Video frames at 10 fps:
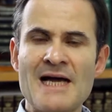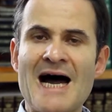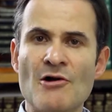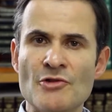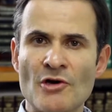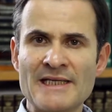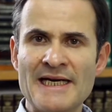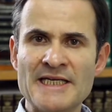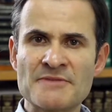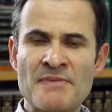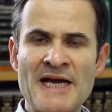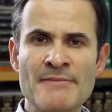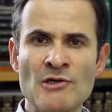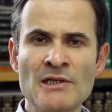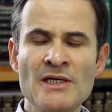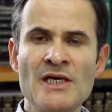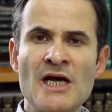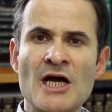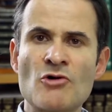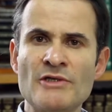Arnona is payable
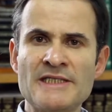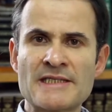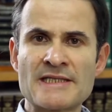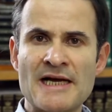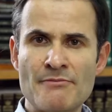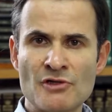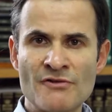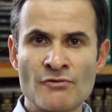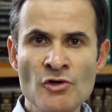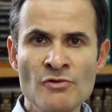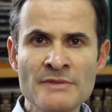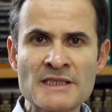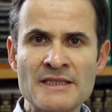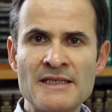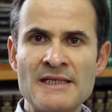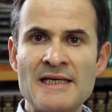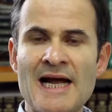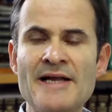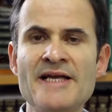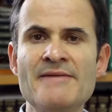according to the number of rooms
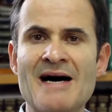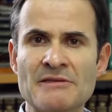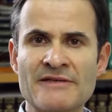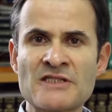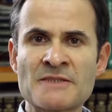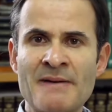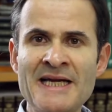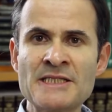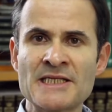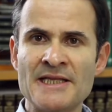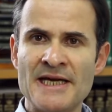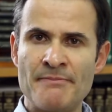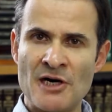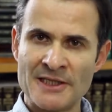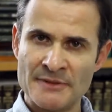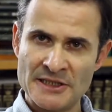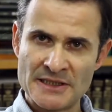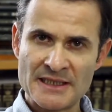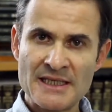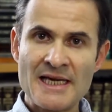and the amount of space in the apartment.